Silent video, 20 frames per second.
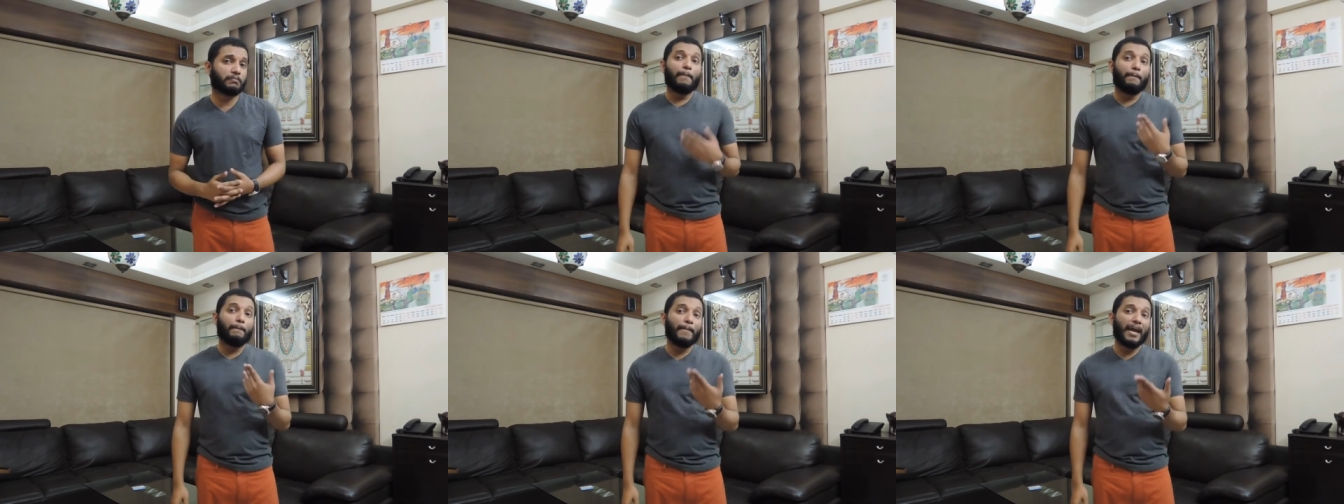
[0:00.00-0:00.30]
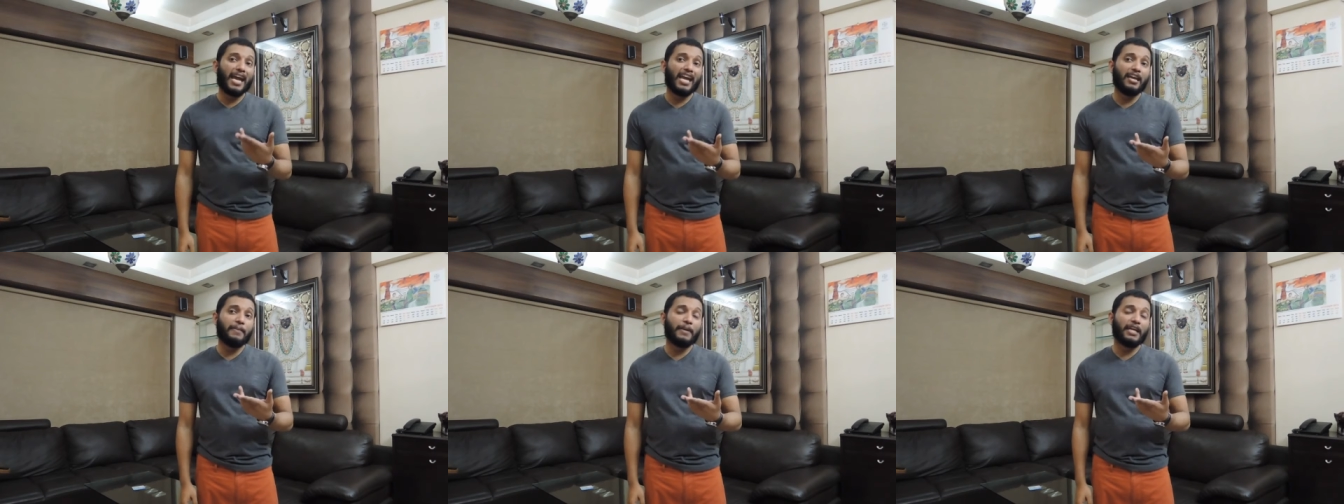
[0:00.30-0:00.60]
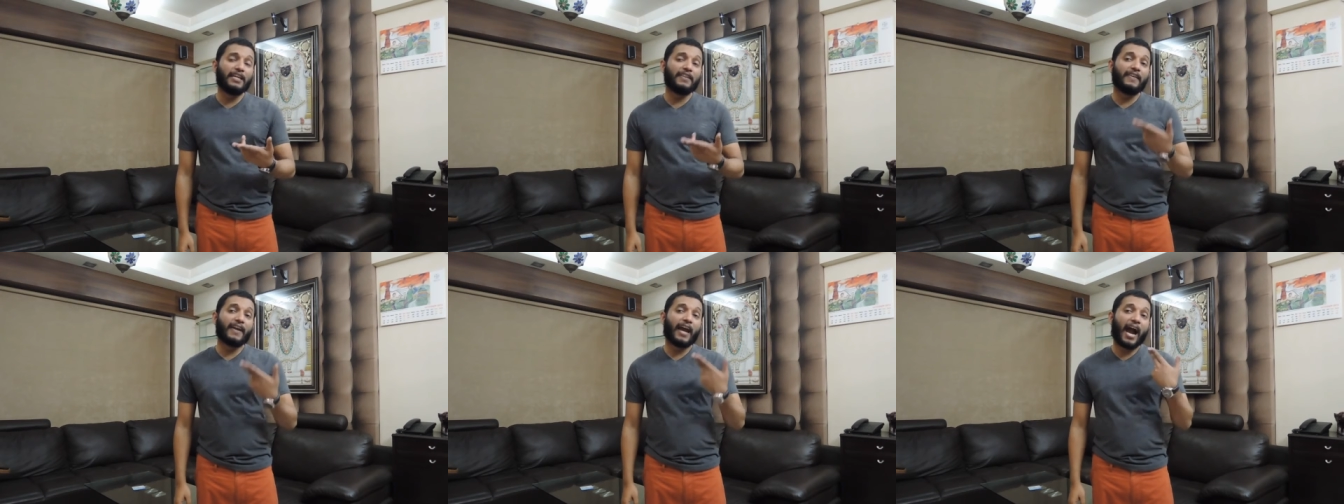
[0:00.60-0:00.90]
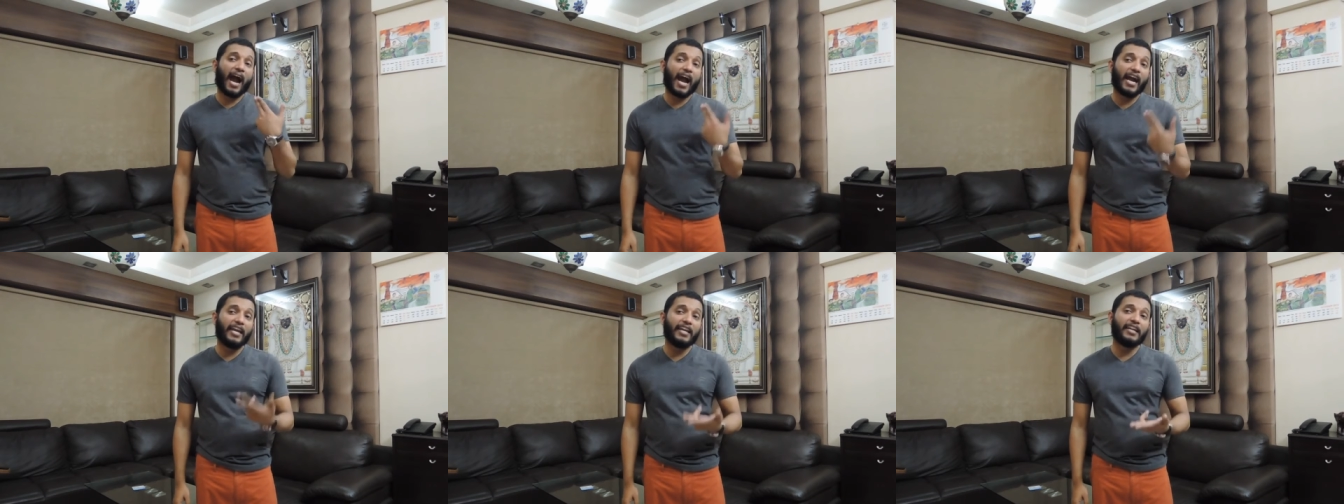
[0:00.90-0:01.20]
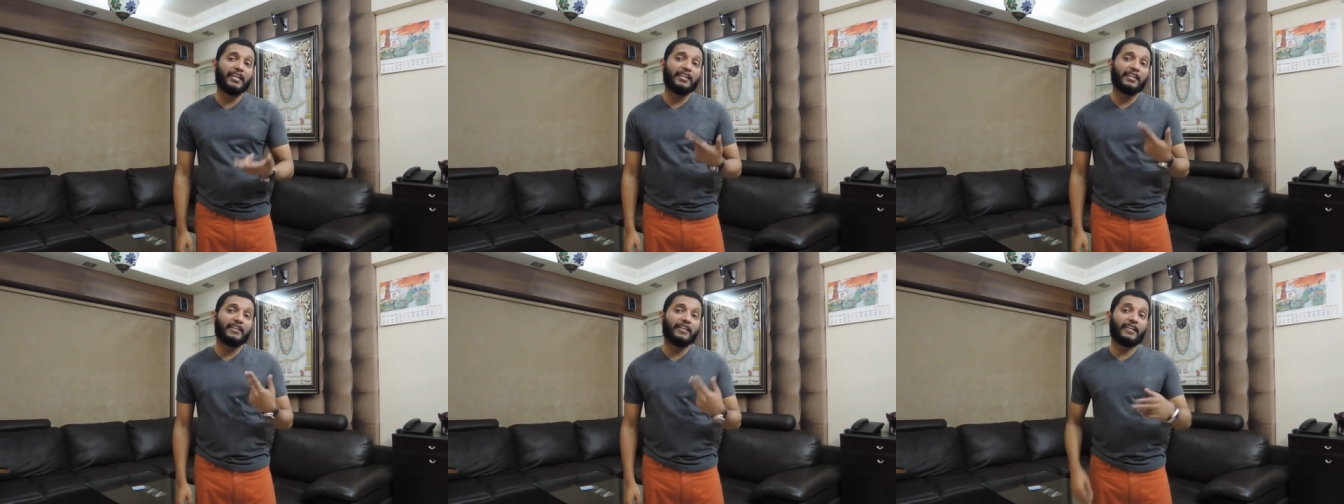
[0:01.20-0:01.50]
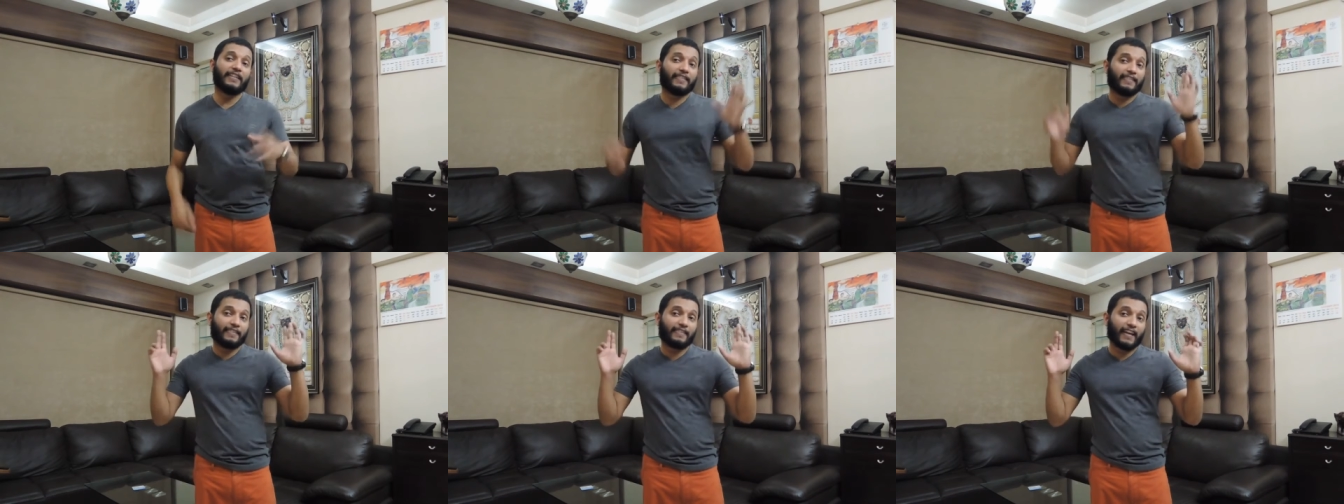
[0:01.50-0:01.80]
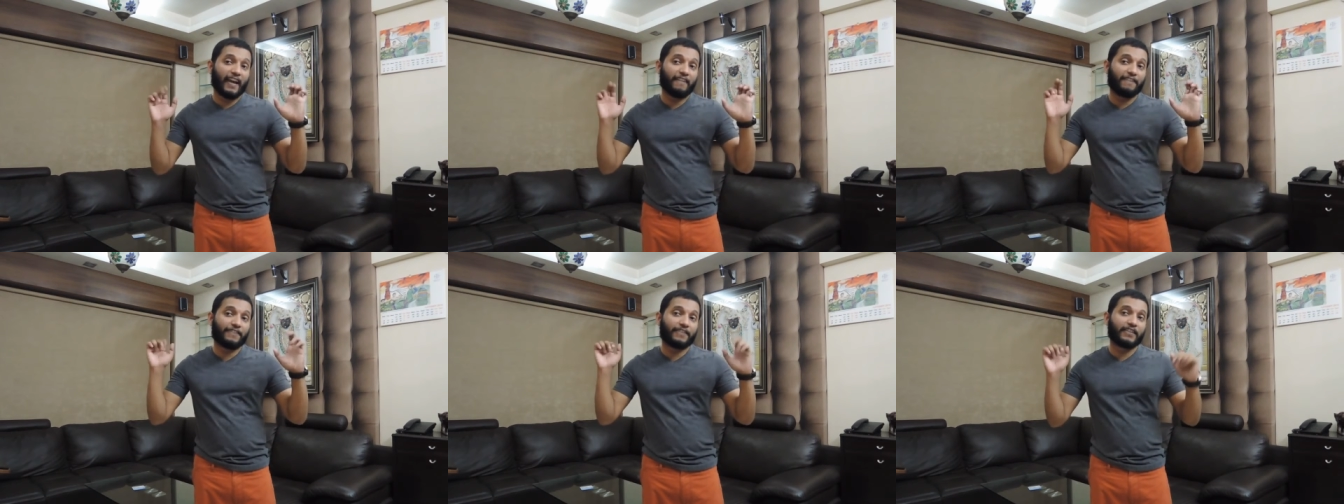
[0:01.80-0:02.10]
Maybe the identity
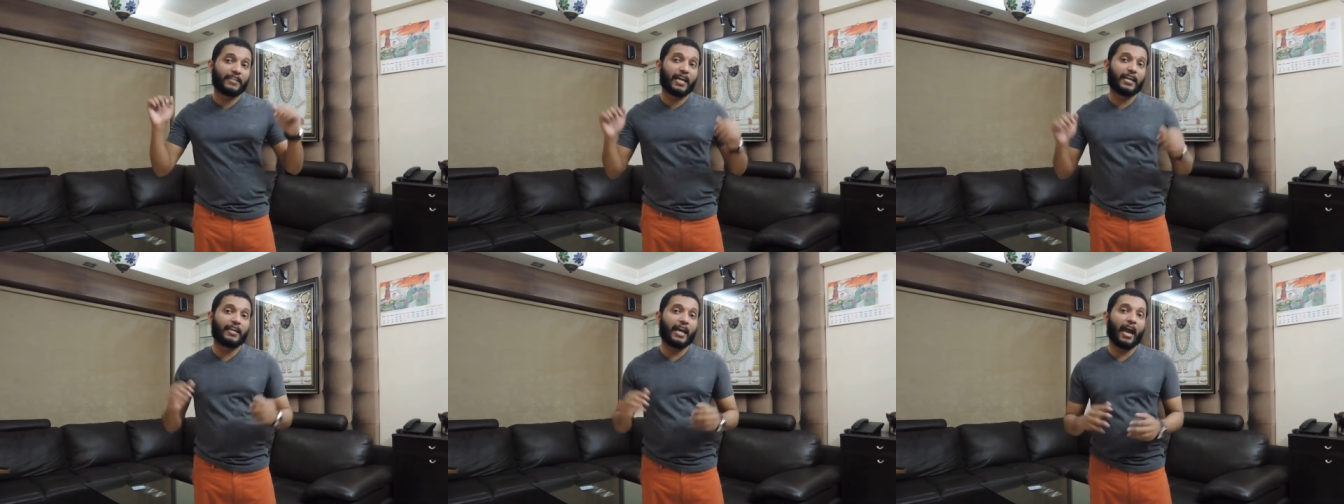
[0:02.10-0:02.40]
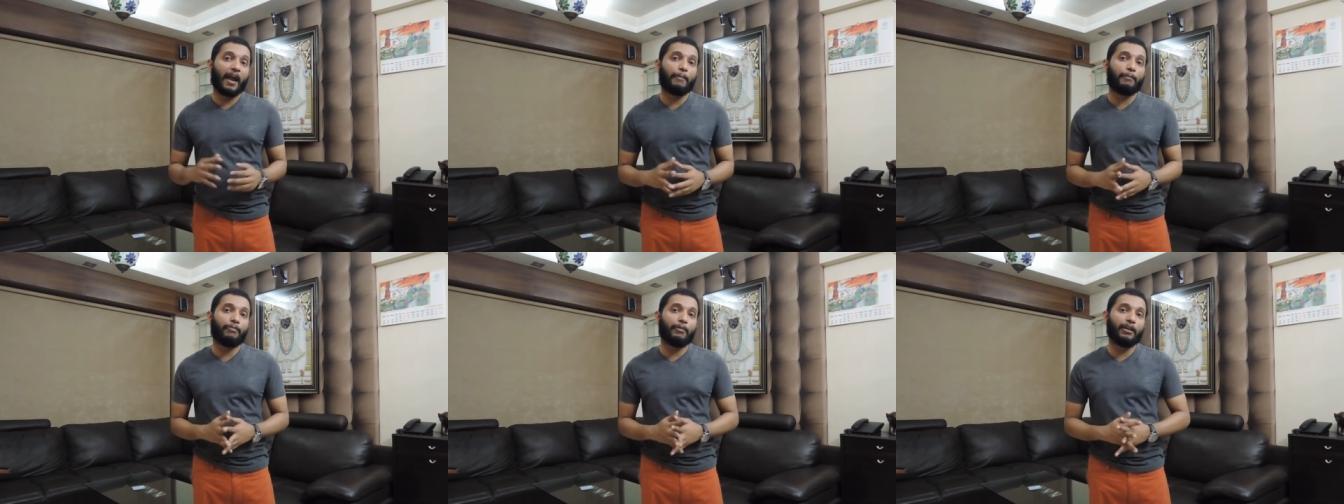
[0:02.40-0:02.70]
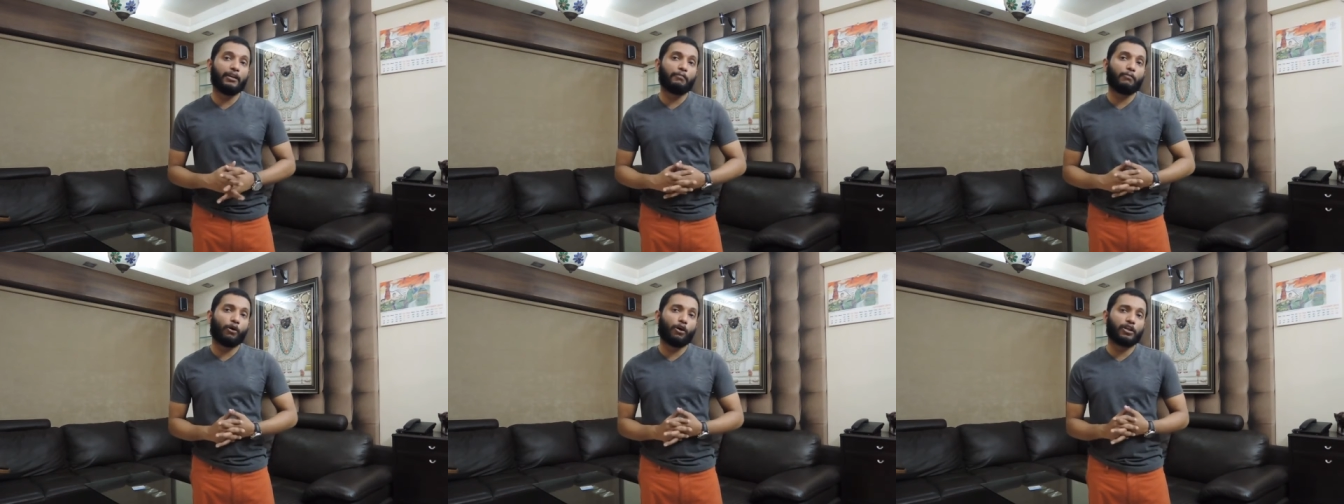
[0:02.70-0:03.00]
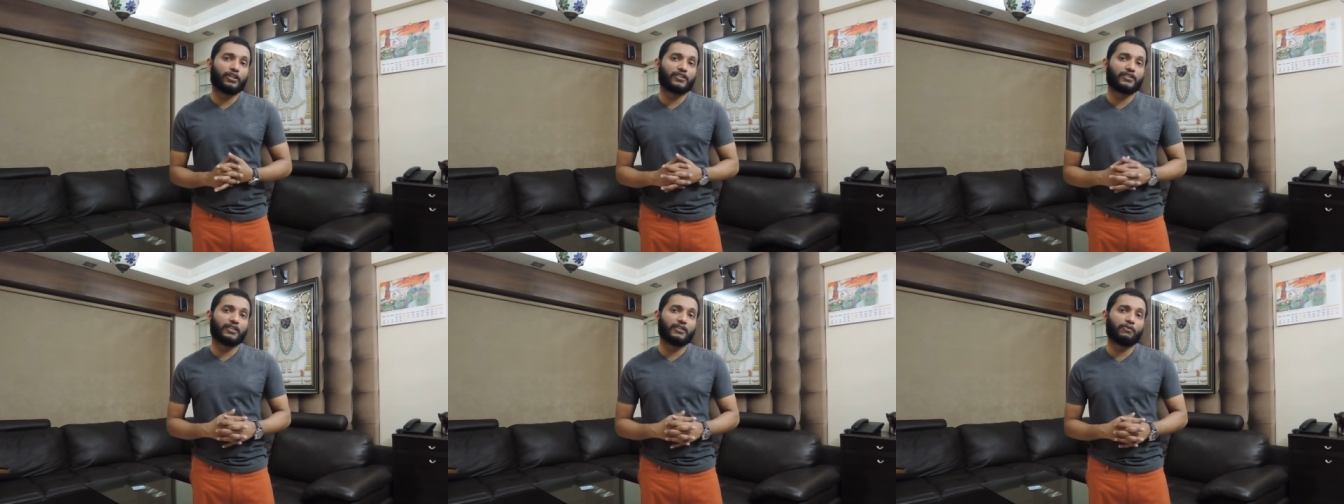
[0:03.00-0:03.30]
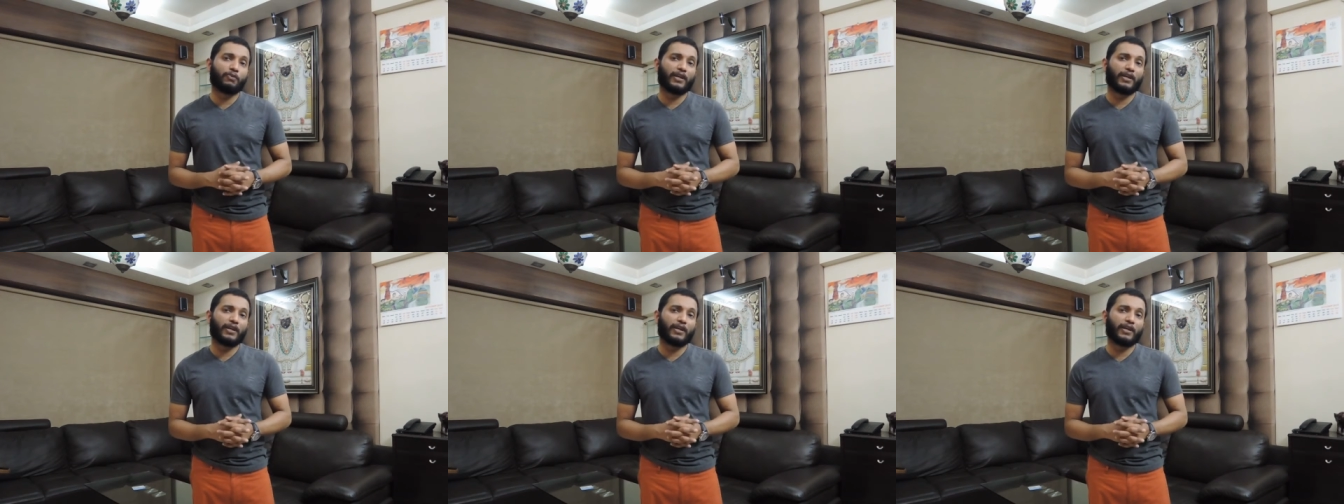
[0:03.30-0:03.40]
theft that happened in Monster